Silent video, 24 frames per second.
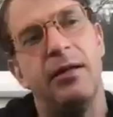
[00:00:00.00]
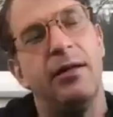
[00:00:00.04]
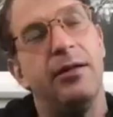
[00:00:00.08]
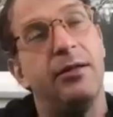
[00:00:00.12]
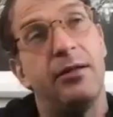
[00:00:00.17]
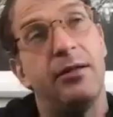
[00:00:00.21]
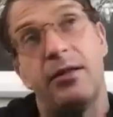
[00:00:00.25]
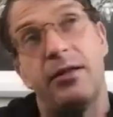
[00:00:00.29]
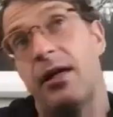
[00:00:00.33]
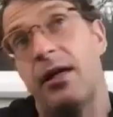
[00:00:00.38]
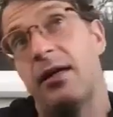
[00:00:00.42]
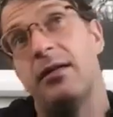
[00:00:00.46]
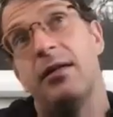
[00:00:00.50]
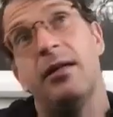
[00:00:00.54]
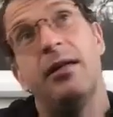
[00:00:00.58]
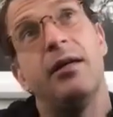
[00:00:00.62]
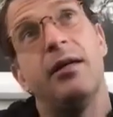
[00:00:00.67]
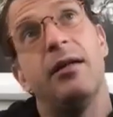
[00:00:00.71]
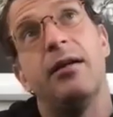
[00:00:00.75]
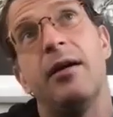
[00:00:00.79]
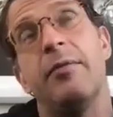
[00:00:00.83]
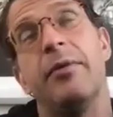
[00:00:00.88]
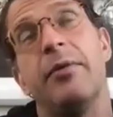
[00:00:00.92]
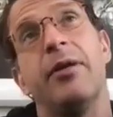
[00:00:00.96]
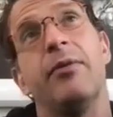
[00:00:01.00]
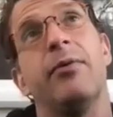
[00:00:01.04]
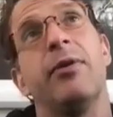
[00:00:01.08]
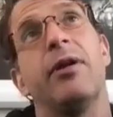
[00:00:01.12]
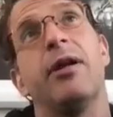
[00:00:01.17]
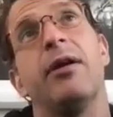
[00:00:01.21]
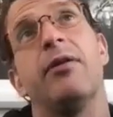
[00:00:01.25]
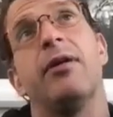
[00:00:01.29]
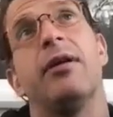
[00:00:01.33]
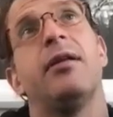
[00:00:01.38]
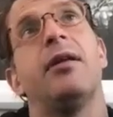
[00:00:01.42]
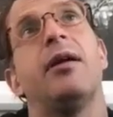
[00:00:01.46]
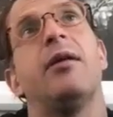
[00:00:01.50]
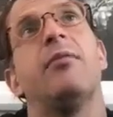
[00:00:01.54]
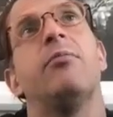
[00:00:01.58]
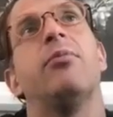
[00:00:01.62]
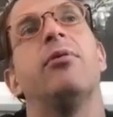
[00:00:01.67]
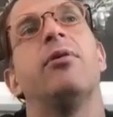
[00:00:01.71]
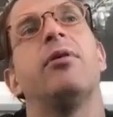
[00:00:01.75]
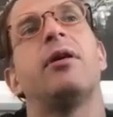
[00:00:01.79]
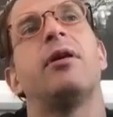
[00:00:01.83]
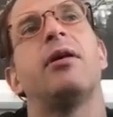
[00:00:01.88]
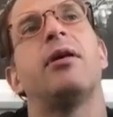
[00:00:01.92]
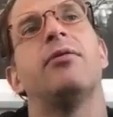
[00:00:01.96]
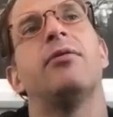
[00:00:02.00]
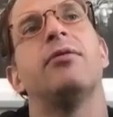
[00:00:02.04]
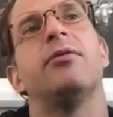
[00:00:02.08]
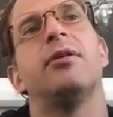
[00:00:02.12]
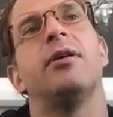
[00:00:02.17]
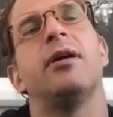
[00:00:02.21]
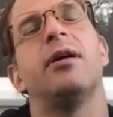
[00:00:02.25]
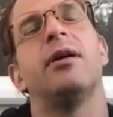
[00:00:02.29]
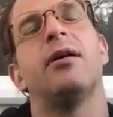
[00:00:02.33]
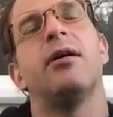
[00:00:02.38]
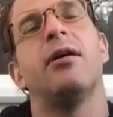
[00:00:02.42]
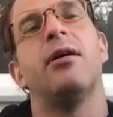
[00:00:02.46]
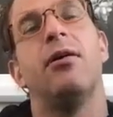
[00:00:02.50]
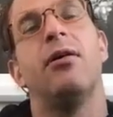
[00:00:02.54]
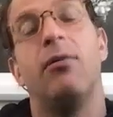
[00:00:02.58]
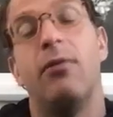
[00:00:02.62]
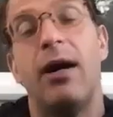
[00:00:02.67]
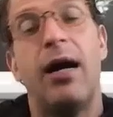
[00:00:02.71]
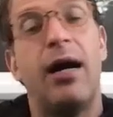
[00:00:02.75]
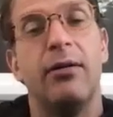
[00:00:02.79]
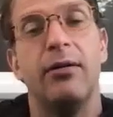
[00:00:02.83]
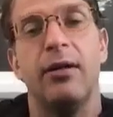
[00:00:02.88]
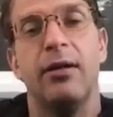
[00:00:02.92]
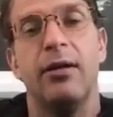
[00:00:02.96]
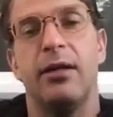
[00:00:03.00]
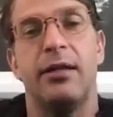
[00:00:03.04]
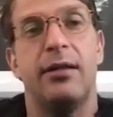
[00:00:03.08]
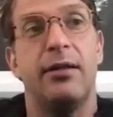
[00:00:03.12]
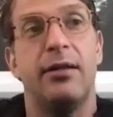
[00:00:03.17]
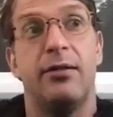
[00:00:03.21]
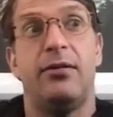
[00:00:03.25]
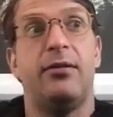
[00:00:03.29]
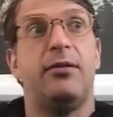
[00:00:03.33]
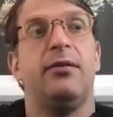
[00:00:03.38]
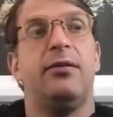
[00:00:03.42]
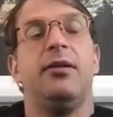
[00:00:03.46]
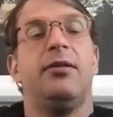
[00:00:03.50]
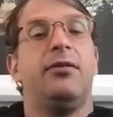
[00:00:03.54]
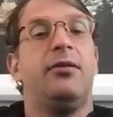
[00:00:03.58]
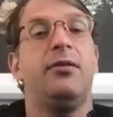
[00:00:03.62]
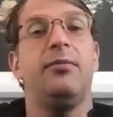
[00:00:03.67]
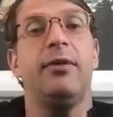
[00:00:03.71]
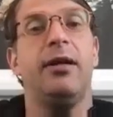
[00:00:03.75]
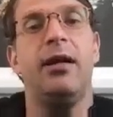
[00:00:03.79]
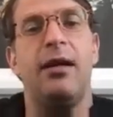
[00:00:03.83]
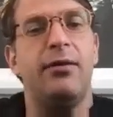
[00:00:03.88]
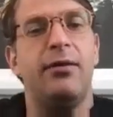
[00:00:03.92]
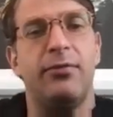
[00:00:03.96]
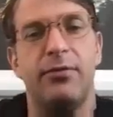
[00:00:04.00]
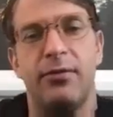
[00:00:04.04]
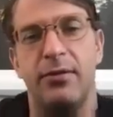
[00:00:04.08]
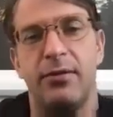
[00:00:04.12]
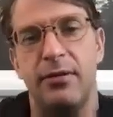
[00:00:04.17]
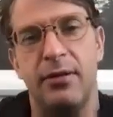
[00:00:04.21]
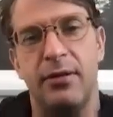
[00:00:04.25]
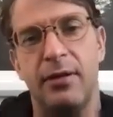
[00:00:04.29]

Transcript: it's exactly it i mean when i read that book i was like oh wow like this is this is my life